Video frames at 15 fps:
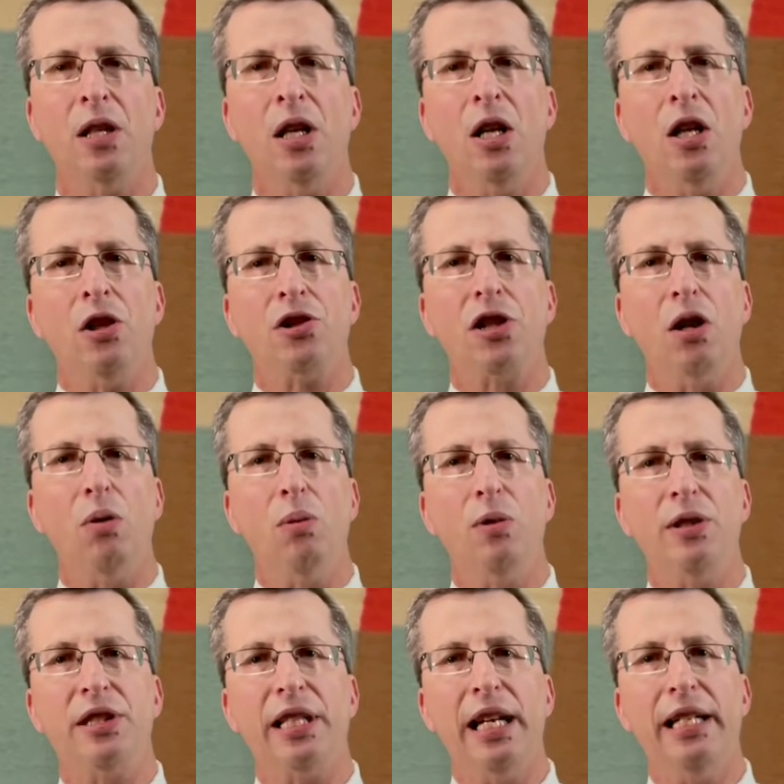So when we
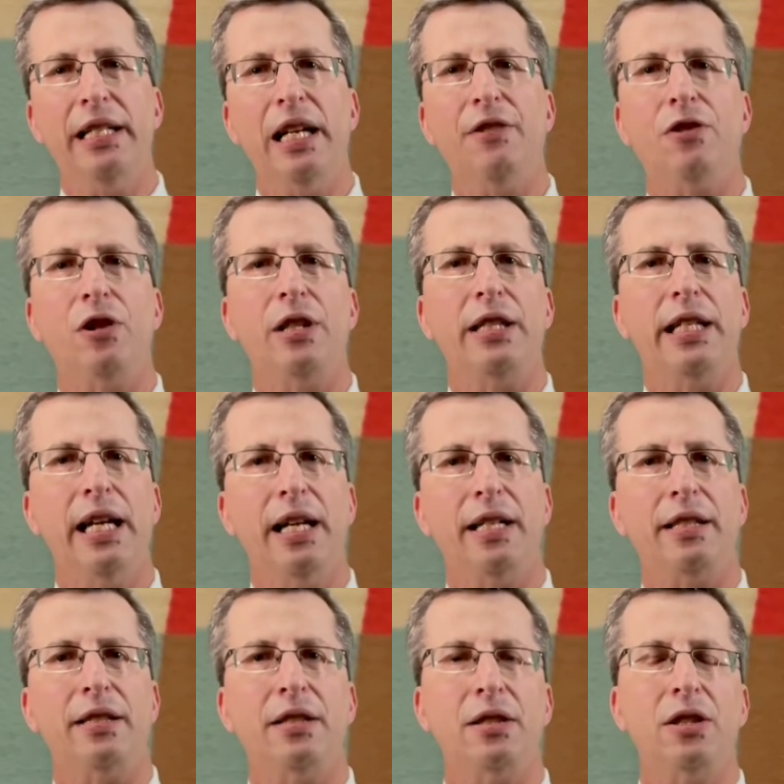say never
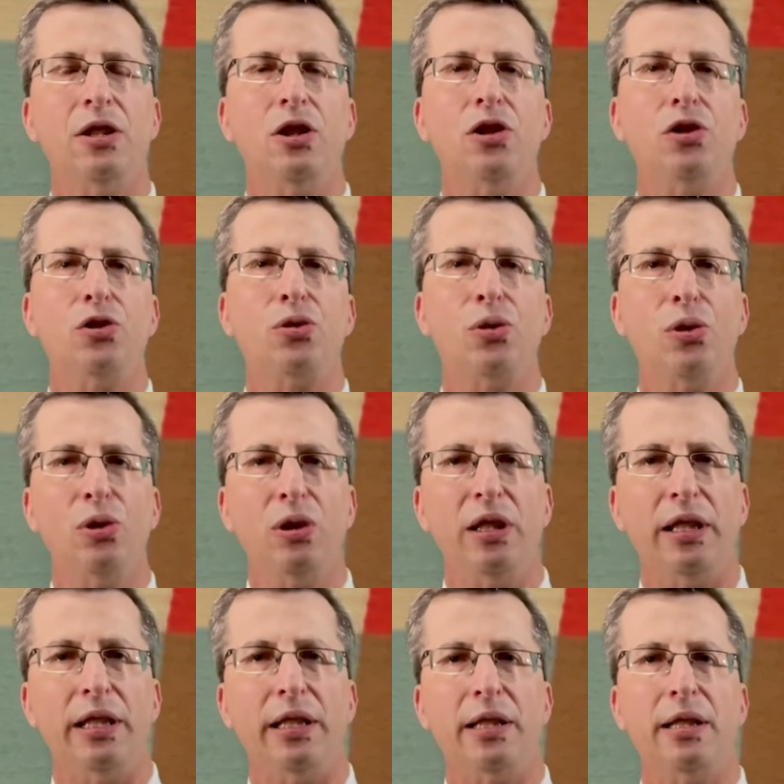again,
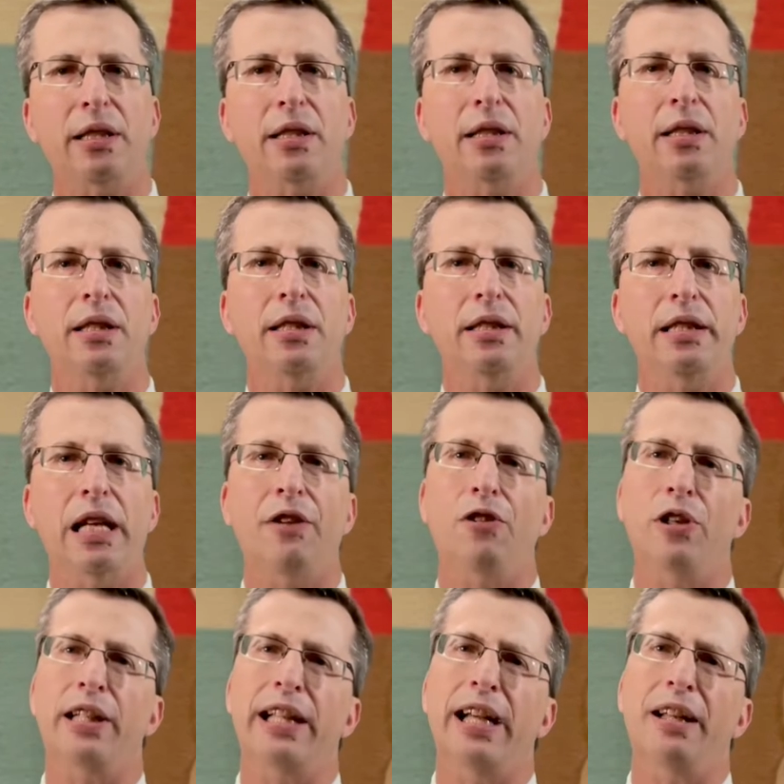truly, never
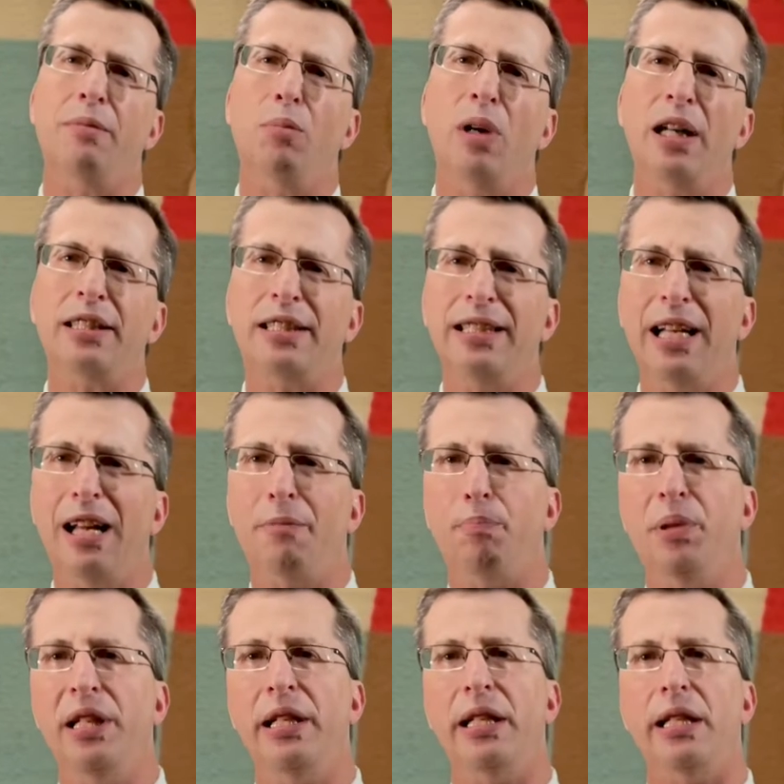again must not
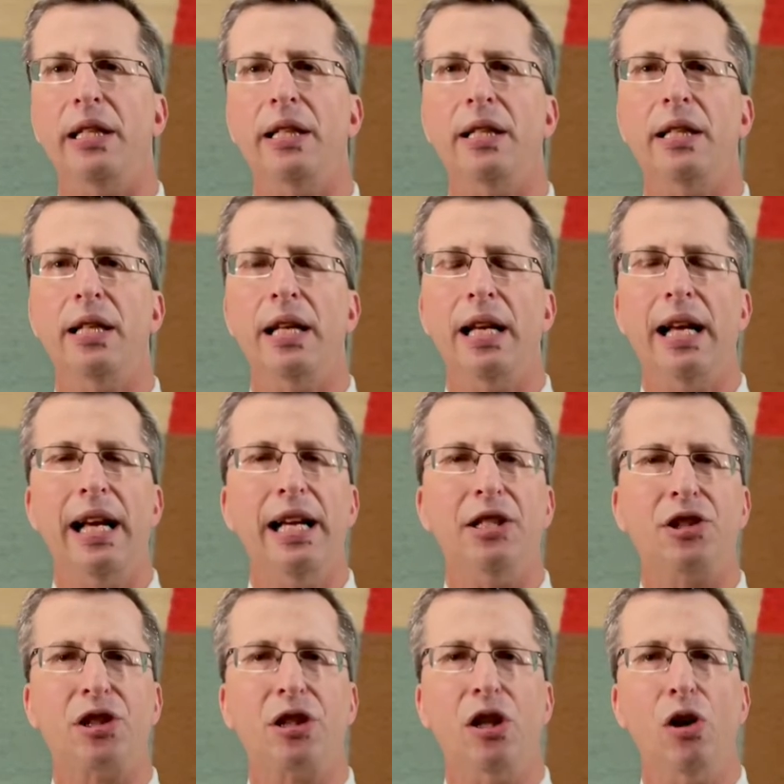be a
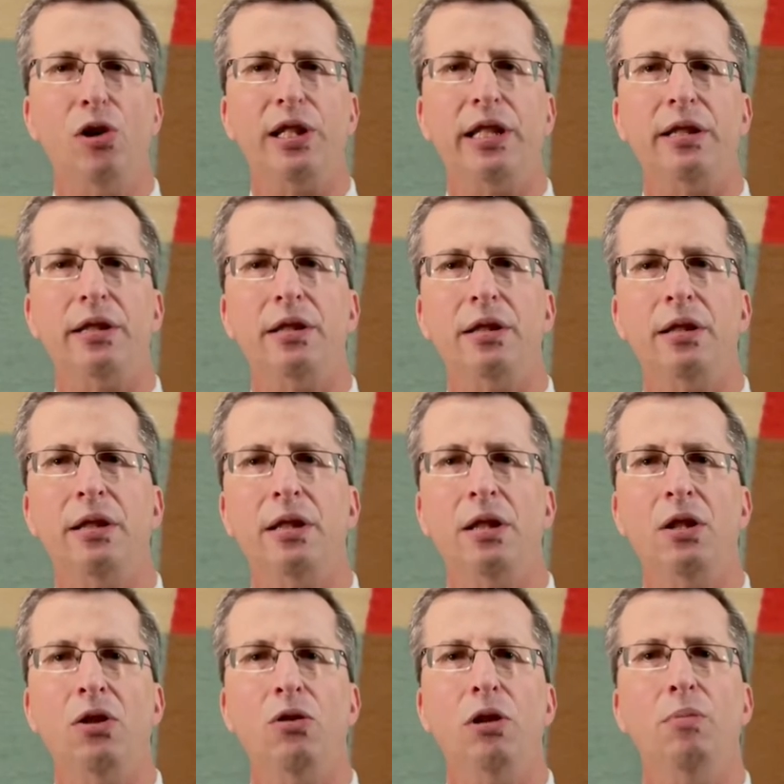slogan.
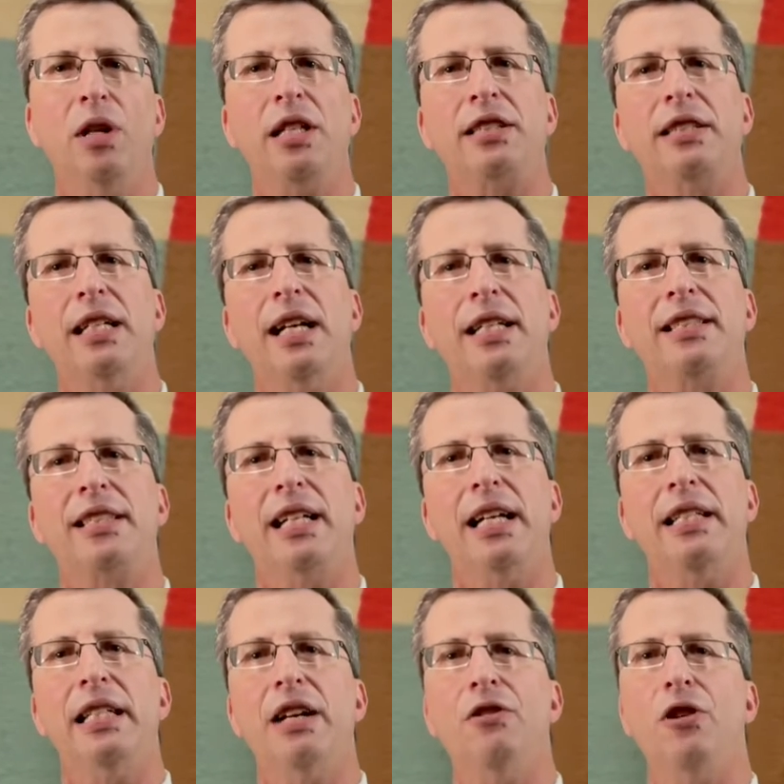We must not say
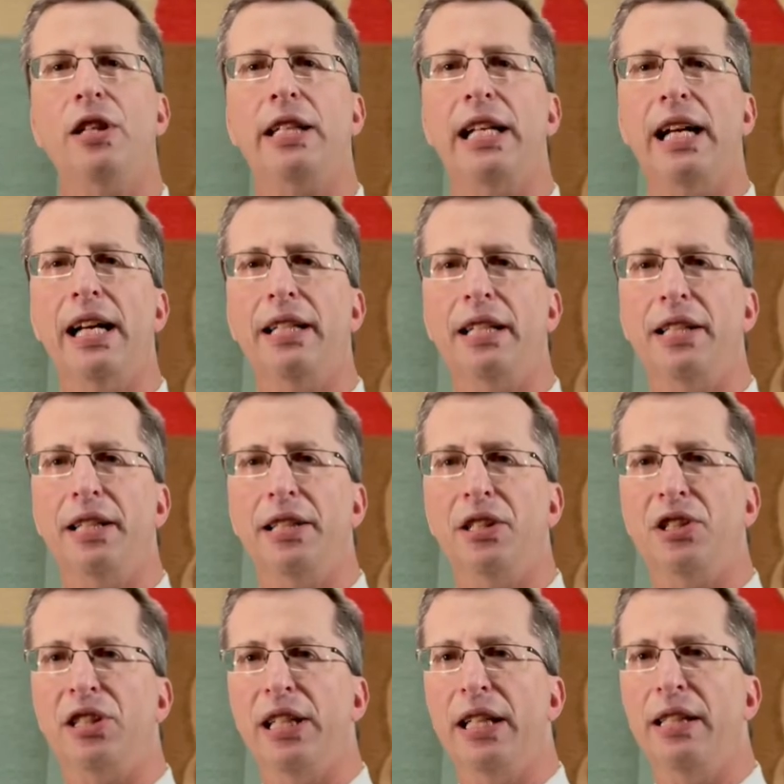never again and then
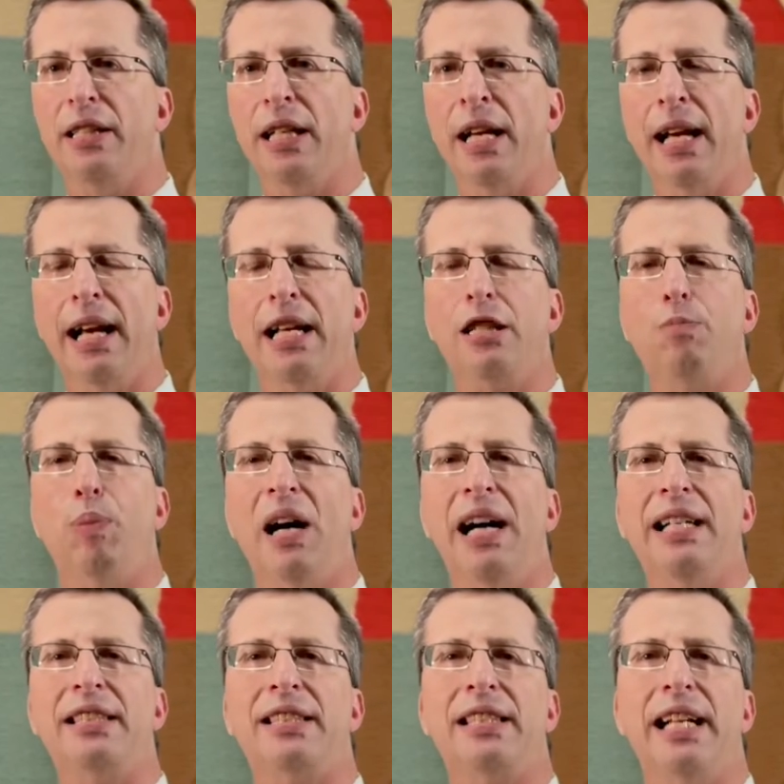sit as
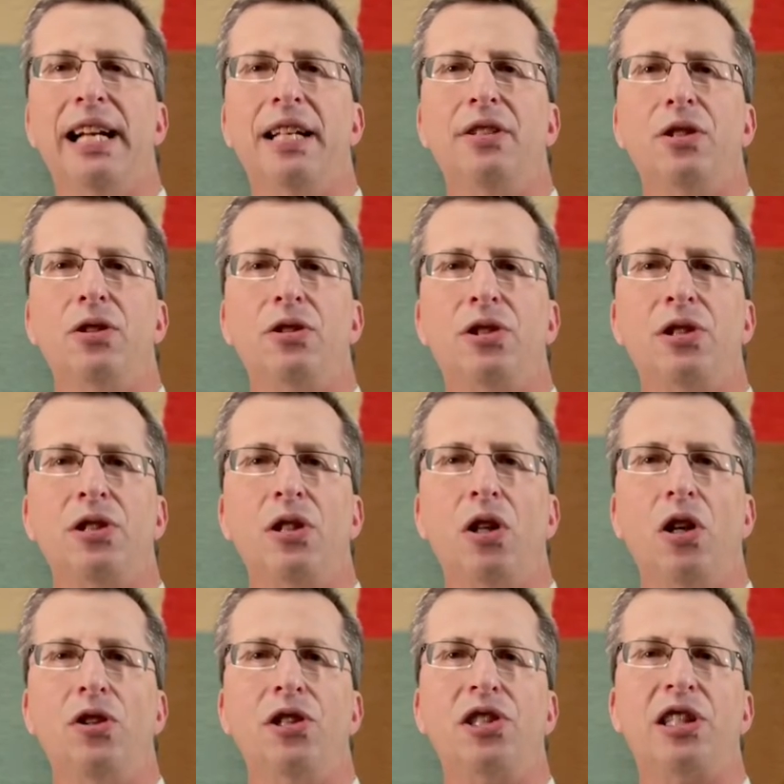bystanders
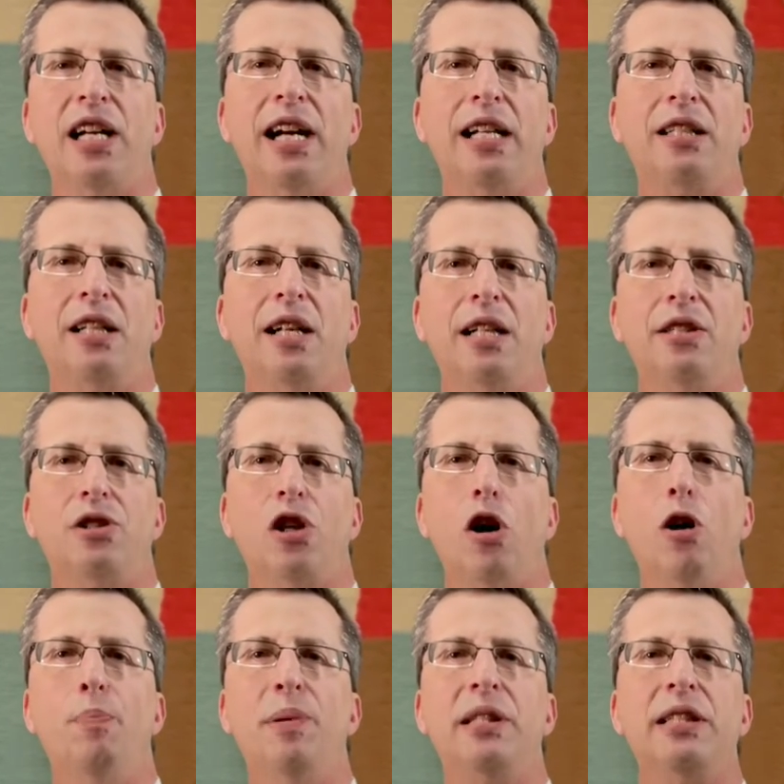on the sidelines,
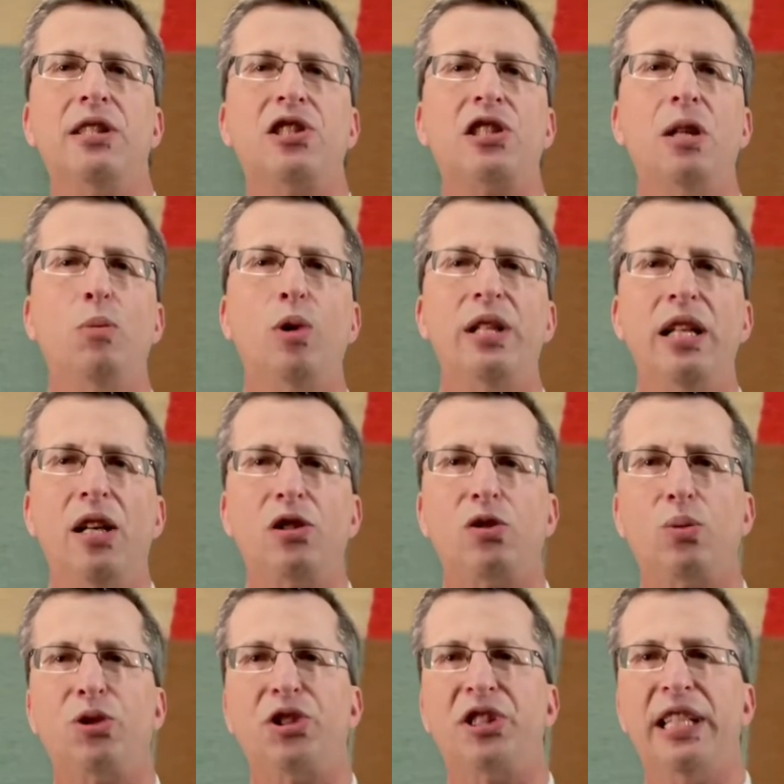hoping that someone else
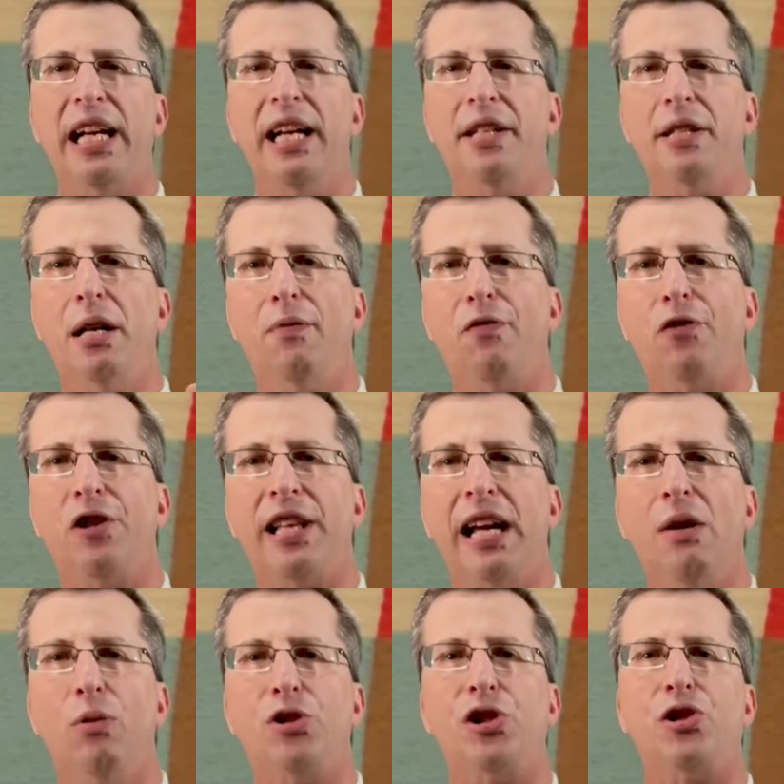will stand up for that
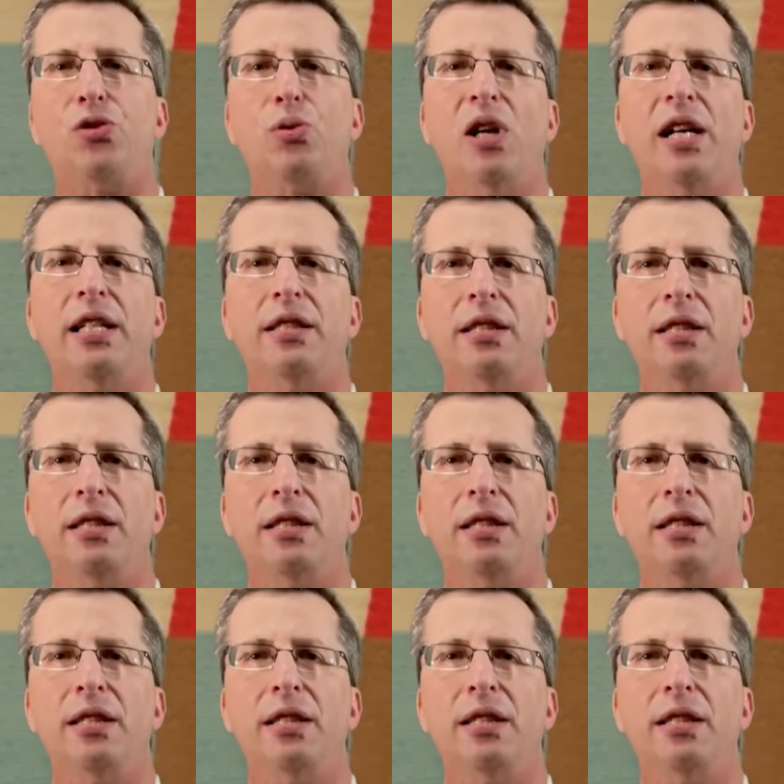which is right,